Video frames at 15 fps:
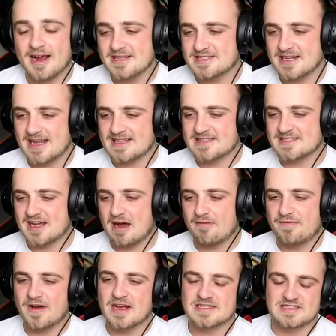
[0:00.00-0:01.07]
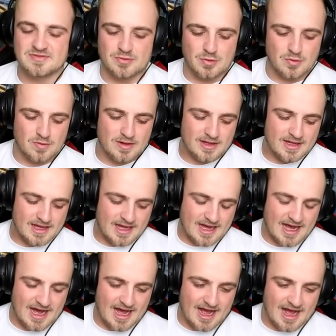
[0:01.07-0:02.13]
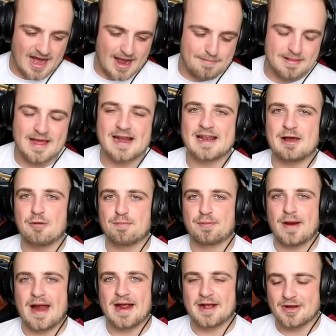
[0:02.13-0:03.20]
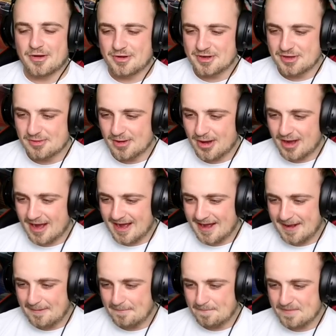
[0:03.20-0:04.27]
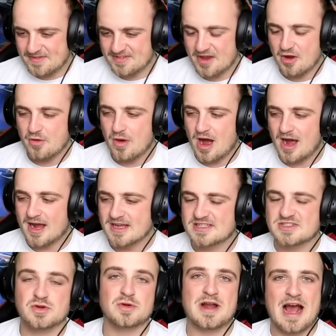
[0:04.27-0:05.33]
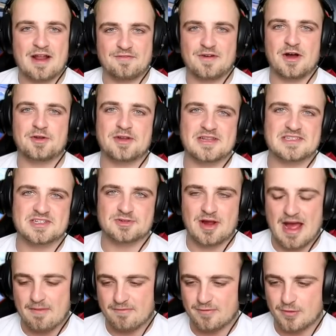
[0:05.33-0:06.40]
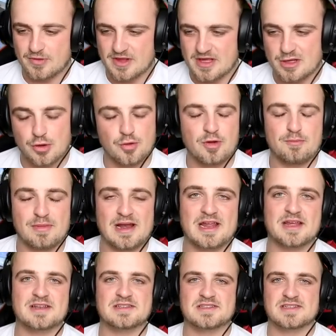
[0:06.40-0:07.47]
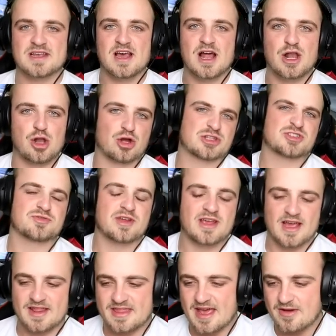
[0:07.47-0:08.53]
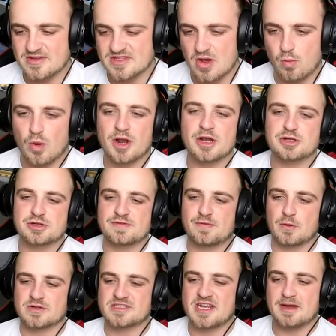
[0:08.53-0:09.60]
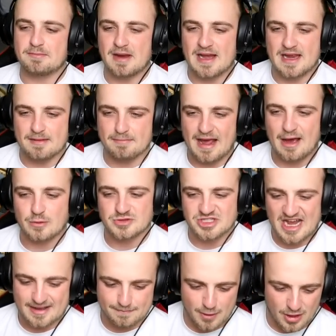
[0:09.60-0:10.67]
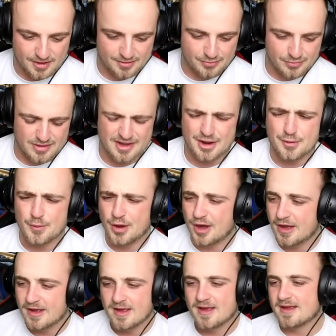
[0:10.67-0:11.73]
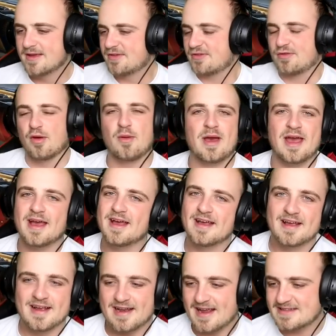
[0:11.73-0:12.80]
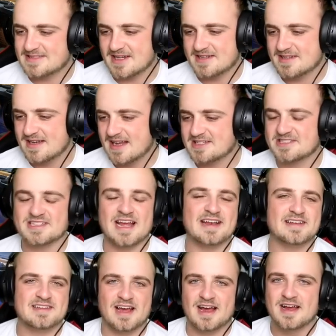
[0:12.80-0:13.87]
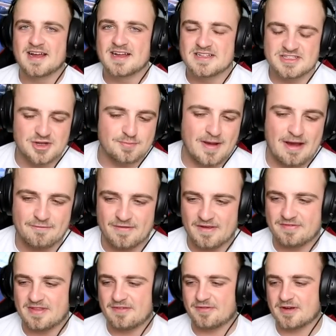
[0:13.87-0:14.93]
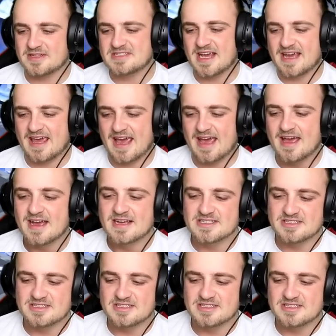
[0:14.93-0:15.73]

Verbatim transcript: Alright, so let's start. First of all, uh, I played a little prank on you lot. Um, so I saw an advert on Instagram for the Euro Millions lottery, and there was a 114 million pound jackpot, and I thought, you know what? Screw it. Let's just let's just enter two pound fifty for a ticket.